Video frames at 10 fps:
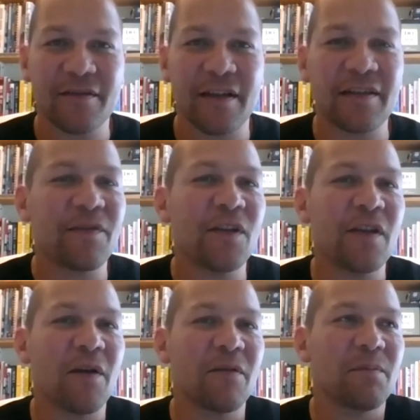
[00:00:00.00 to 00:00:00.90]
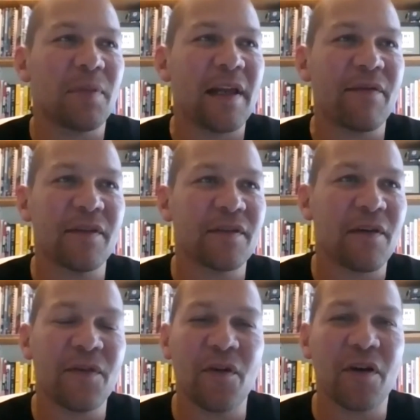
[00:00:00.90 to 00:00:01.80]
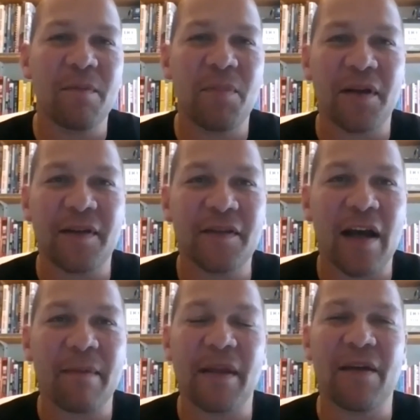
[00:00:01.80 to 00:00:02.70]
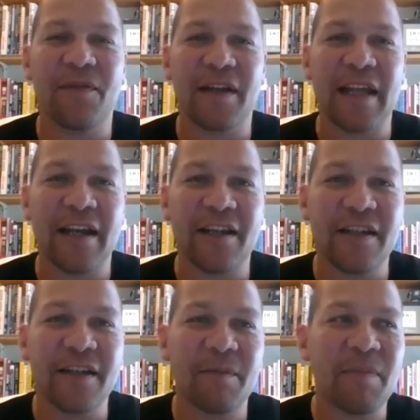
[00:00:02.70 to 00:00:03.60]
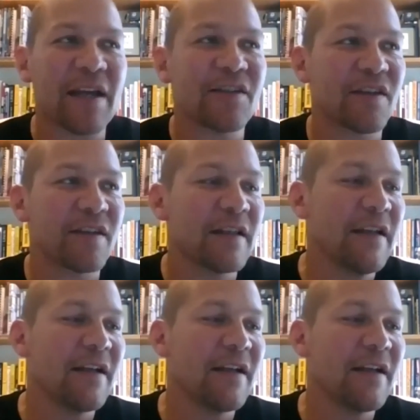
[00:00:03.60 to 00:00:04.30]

Because if you don't believe in yourself, you're not going to put in the time, the effort, the energy, the passion,